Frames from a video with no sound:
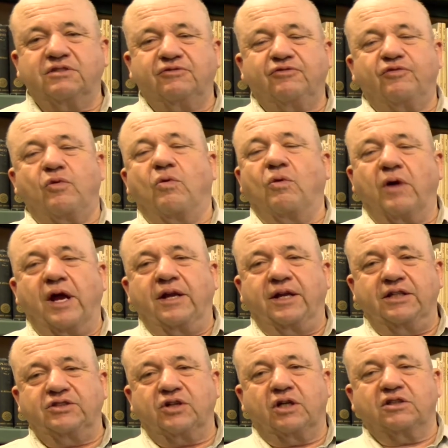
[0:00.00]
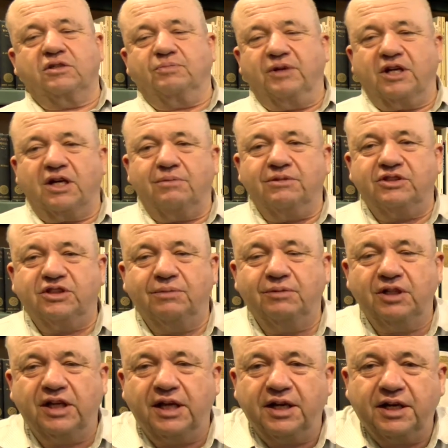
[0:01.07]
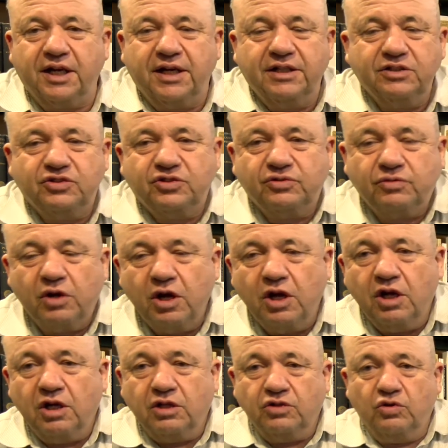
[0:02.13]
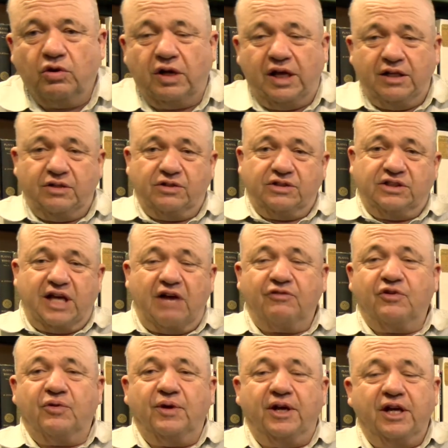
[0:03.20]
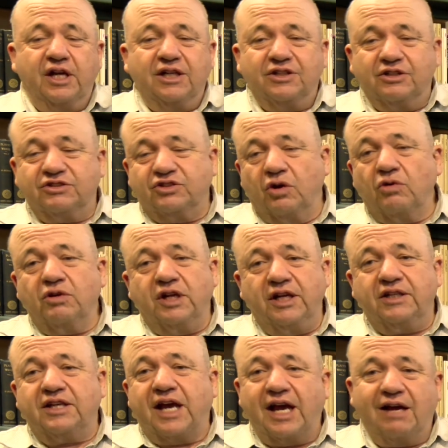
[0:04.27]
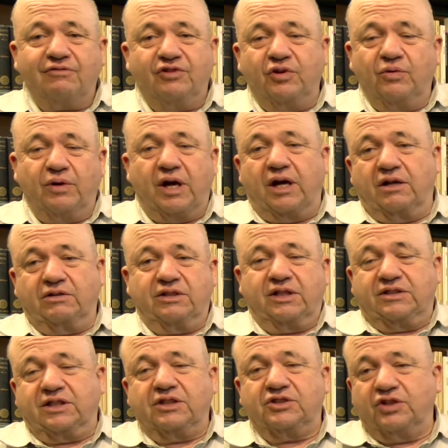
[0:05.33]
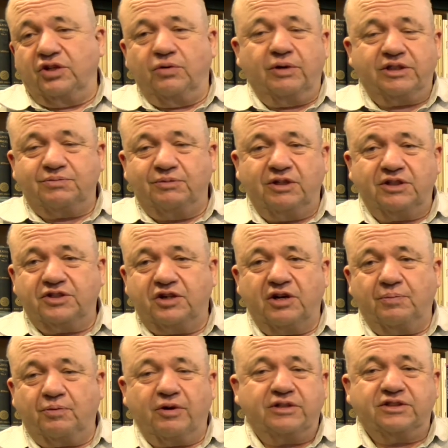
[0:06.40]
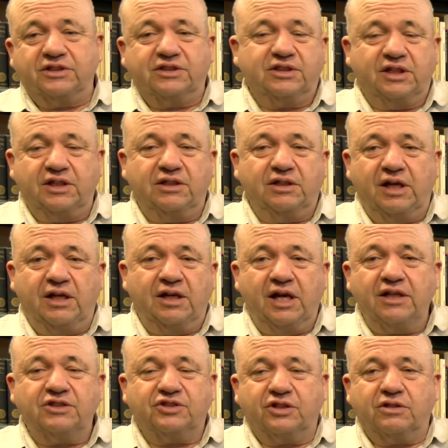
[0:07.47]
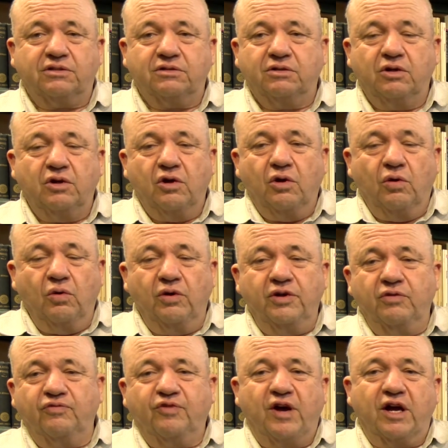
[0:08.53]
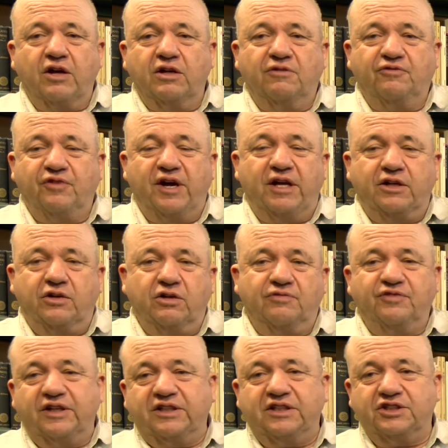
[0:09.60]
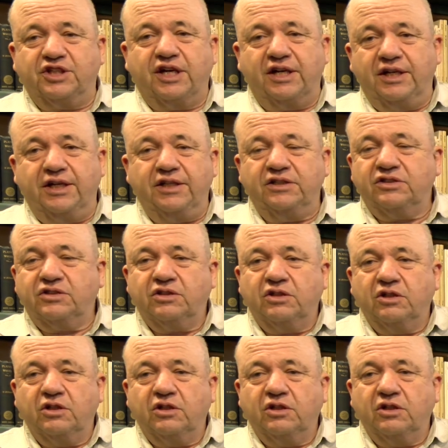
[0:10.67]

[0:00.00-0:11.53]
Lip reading: for, and they start to become assimilated into South Korea, there's no need to have such a U.S. military presence in Asia. Who are you going to fight? You're going to fight the Chinese?